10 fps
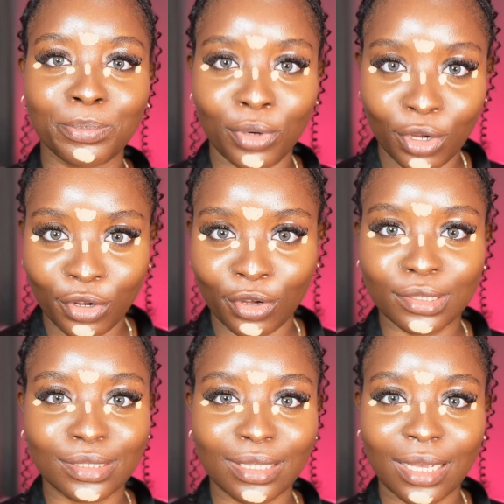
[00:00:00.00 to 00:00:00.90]

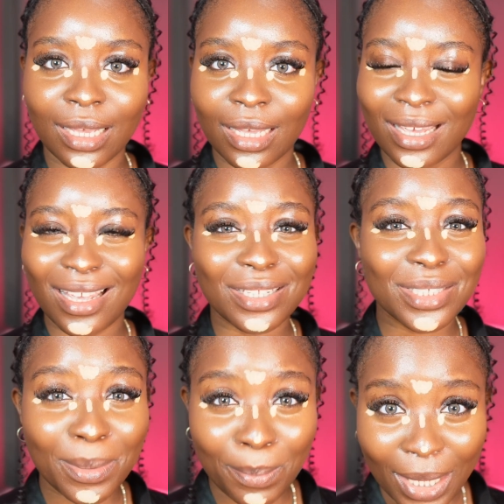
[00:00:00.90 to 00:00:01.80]
products,
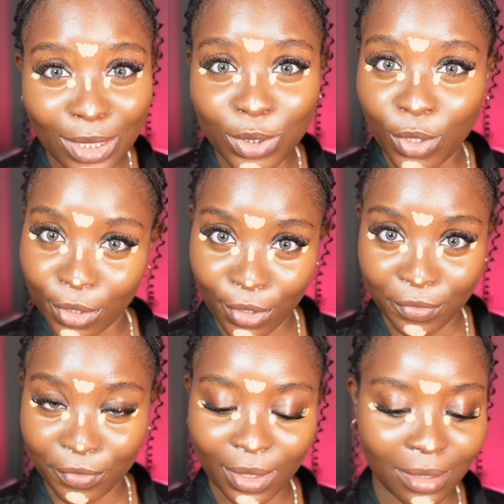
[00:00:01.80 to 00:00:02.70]
it's a big
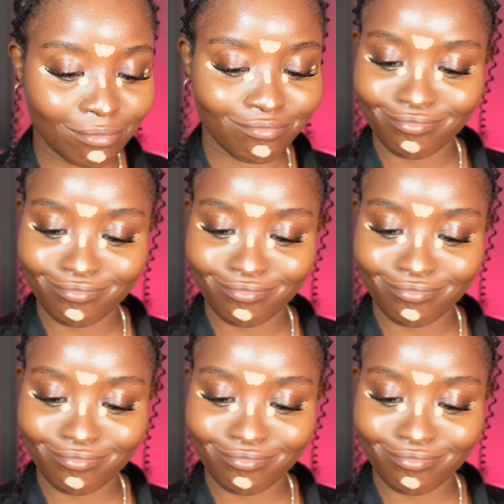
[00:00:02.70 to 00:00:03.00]
turnoff. Like,